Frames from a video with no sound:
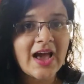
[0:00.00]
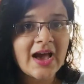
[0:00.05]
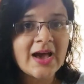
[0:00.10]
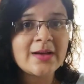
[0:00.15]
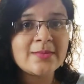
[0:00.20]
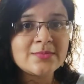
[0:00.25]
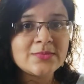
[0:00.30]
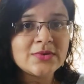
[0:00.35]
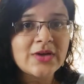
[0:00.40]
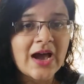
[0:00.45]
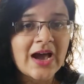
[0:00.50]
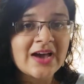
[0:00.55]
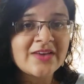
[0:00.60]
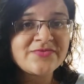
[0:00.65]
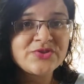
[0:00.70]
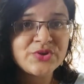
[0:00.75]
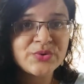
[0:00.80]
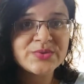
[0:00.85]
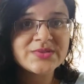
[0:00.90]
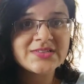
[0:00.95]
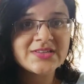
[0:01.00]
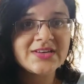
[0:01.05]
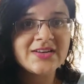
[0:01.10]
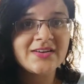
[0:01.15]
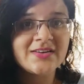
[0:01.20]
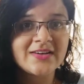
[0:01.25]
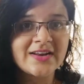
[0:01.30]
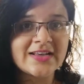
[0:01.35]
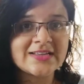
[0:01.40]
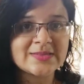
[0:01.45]
I'm, I've chosen
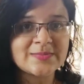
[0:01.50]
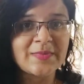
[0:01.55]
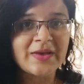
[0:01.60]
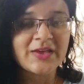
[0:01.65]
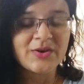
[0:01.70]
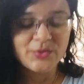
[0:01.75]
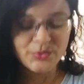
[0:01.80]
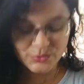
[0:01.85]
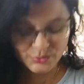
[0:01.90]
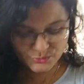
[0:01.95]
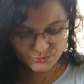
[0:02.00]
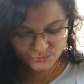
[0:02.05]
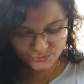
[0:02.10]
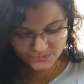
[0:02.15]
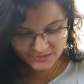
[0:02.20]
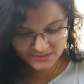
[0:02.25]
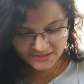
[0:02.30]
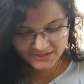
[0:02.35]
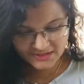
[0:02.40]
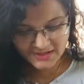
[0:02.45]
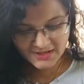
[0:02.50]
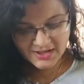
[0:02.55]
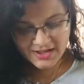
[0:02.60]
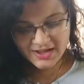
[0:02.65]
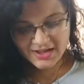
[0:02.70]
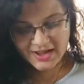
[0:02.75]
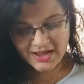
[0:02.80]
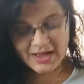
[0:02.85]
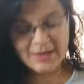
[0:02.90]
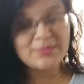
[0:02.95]
her as my guru.
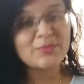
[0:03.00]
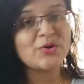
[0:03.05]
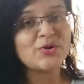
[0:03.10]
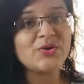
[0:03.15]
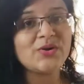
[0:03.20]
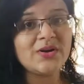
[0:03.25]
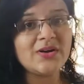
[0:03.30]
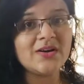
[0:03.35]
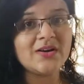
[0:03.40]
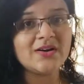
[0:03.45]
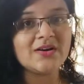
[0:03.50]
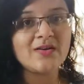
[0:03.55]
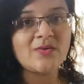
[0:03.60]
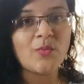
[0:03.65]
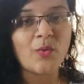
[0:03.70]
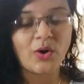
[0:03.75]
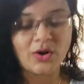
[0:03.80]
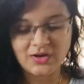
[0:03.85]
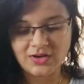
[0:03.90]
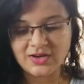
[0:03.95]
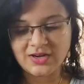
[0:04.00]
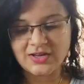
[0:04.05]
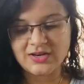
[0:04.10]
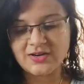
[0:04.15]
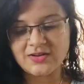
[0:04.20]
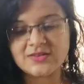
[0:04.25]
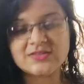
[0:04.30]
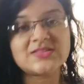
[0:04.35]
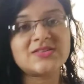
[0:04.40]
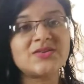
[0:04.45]
I'm going to learn
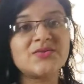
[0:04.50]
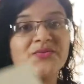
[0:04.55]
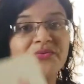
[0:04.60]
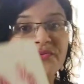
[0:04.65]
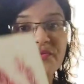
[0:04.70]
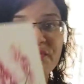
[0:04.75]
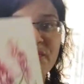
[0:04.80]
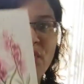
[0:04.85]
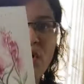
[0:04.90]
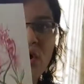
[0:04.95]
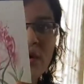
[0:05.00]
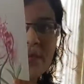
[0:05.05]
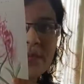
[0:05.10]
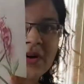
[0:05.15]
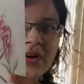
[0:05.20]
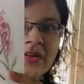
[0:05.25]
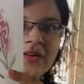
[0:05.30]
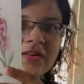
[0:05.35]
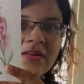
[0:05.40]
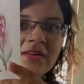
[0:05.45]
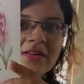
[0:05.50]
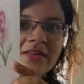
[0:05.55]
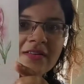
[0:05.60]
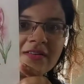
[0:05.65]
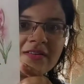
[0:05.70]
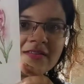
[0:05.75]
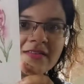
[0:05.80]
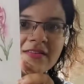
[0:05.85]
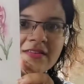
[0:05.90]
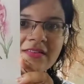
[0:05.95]
watercolors from her.
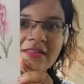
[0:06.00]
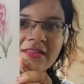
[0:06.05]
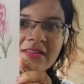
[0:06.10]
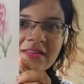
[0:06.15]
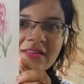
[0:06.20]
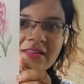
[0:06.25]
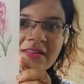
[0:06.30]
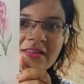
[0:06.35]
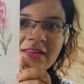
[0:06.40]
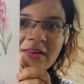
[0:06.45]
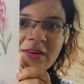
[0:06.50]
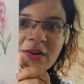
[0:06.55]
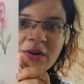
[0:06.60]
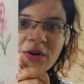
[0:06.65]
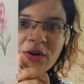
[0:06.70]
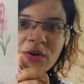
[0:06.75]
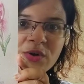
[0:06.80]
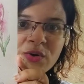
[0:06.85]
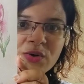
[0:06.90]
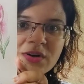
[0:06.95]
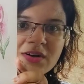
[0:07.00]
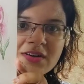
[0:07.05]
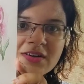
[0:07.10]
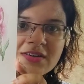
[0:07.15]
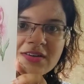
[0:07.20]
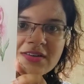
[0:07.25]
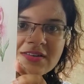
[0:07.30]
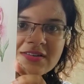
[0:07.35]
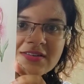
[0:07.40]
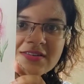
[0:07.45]

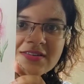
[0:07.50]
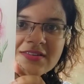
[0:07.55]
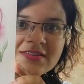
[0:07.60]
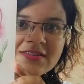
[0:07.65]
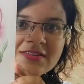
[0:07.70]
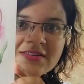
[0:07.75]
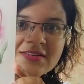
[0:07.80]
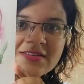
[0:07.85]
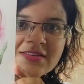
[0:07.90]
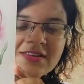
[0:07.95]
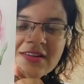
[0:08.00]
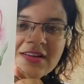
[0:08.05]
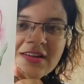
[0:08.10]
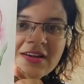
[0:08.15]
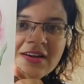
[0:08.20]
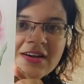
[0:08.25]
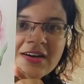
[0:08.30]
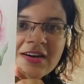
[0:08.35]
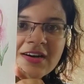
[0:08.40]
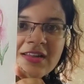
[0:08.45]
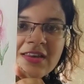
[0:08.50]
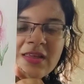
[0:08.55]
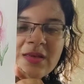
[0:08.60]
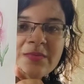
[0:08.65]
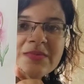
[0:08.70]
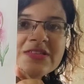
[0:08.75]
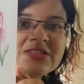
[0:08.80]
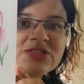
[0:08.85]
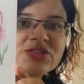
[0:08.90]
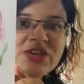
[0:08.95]
Look. Her
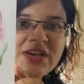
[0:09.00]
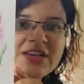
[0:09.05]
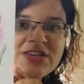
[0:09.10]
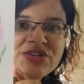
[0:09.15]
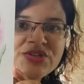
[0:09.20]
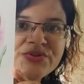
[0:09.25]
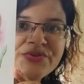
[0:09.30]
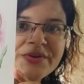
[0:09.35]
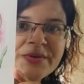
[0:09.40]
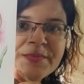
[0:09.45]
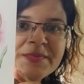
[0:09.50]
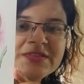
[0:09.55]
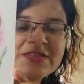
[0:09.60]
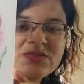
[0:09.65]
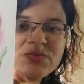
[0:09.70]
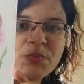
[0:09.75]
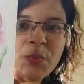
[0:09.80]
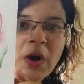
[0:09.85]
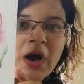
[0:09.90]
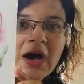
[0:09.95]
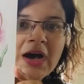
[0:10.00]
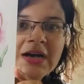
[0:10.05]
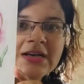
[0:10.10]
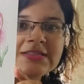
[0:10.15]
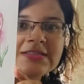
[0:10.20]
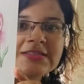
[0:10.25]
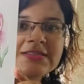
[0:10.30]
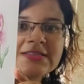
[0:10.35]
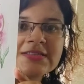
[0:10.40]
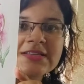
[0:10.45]
name is Jashree
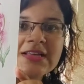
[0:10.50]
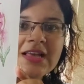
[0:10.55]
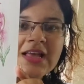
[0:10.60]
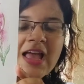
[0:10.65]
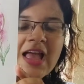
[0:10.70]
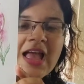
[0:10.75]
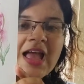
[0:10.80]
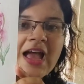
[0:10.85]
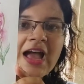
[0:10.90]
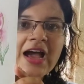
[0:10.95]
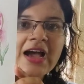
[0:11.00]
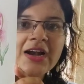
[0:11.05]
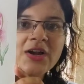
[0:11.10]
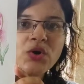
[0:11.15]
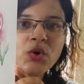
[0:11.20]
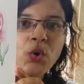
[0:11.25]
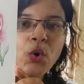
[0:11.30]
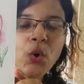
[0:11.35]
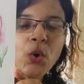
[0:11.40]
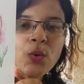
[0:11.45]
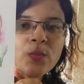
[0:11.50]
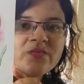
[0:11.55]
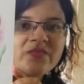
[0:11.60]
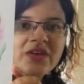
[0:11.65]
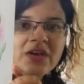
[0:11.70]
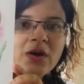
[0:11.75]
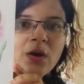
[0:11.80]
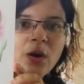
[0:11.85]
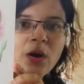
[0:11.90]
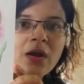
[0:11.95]
Biswas. At home,
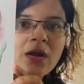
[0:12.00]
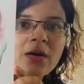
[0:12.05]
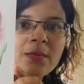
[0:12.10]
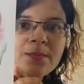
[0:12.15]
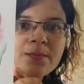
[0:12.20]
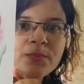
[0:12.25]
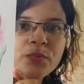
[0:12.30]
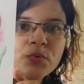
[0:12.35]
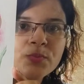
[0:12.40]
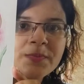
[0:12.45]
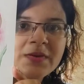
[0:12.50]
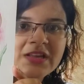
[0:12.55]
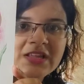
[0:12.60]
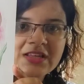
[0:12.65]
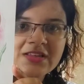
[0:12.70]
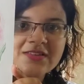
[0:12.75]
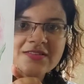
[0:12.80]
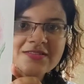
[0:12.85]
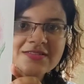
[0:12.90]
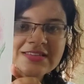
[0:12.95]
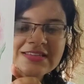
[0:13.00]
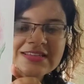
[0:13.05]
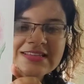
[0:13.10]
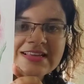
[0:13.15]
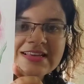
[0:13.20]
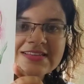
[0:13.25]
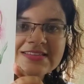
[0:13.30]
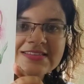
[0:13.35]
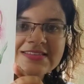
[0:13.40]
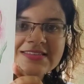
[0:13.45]
we call her Bubli.
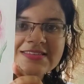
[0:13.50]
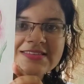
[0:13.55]
Yes.